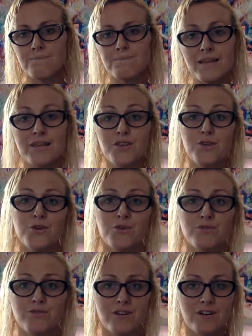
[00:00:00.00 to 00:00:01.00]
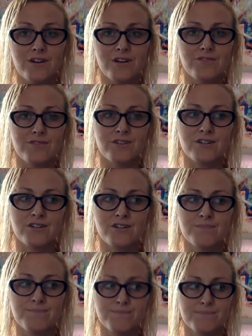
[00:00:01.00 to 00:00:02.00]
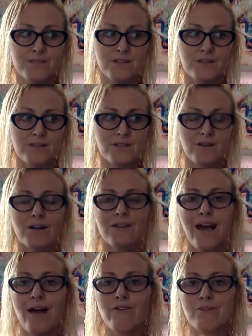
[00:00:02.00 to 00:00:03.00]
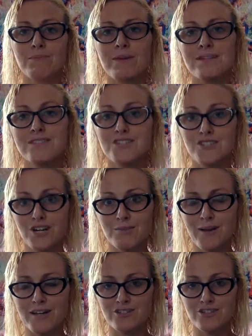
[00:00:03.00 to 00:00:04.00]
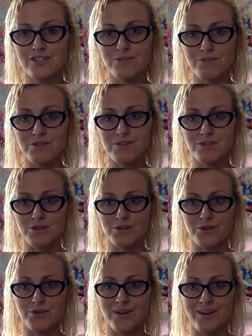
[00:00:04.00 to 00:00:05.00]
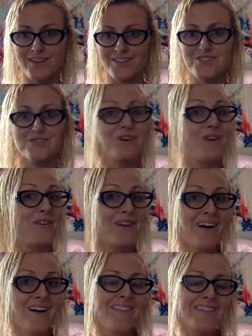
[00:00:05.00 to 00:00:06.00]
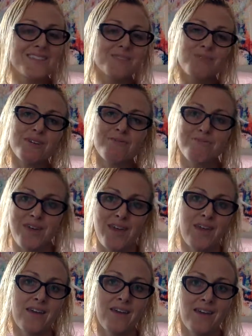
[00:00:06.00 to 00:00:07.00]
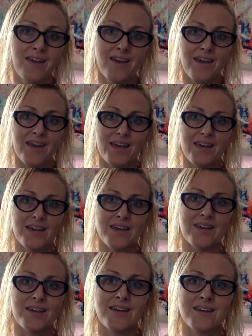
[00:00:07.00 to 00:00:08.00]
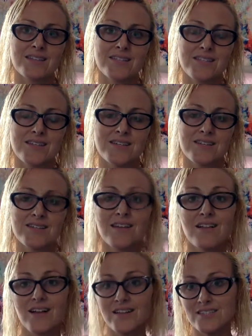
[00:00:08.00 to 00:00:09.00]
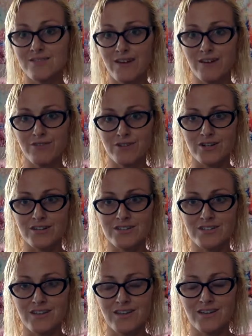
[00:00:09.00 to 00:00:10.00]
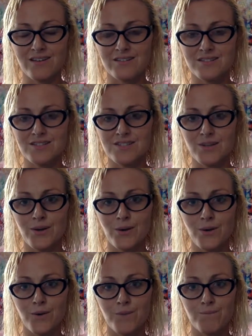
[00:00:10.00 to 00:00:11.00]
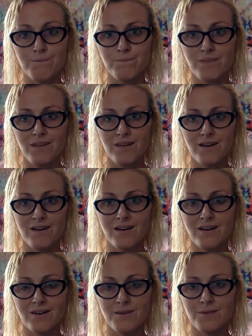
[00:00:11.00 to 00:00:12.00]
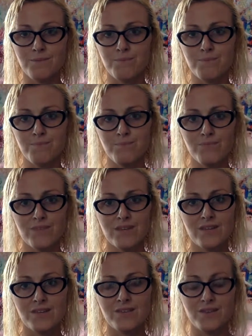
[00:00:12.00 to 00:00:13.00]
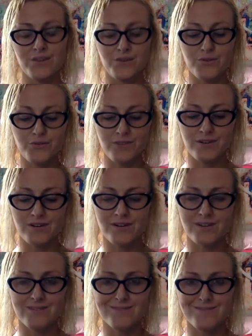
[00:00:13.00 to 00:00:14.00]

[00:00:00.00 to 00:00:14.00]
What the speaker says: thank you for allowing me to share my journey with you and you going on this with me. It is a collective effort, and so thank you for